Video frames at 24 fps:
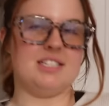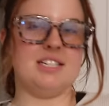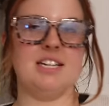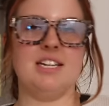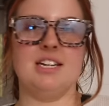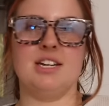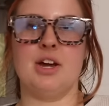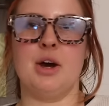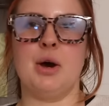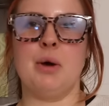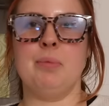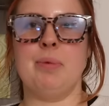
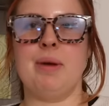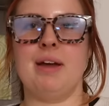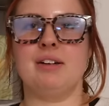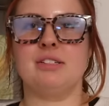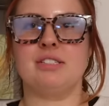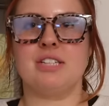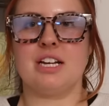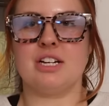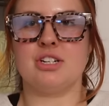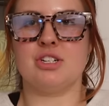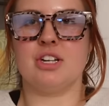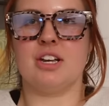didn't know,
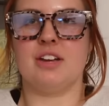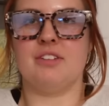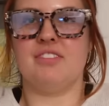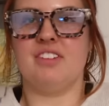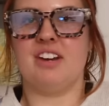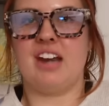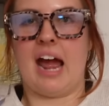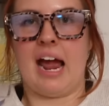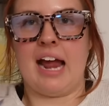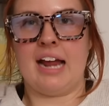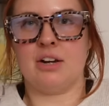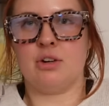bagels actually have
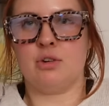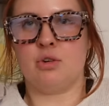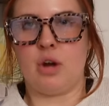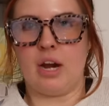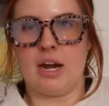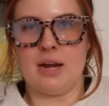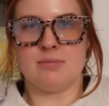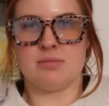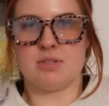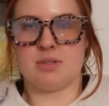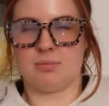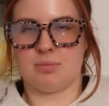nine
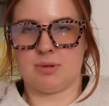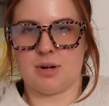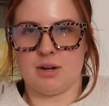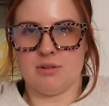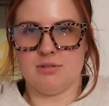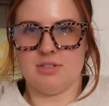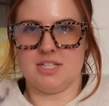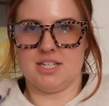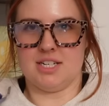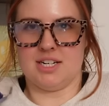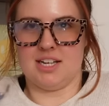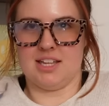grams of
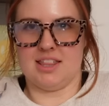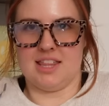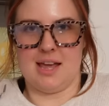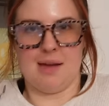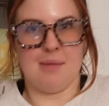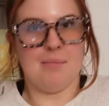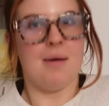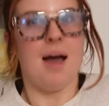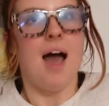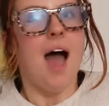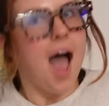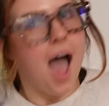protein in
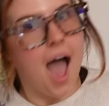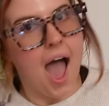them.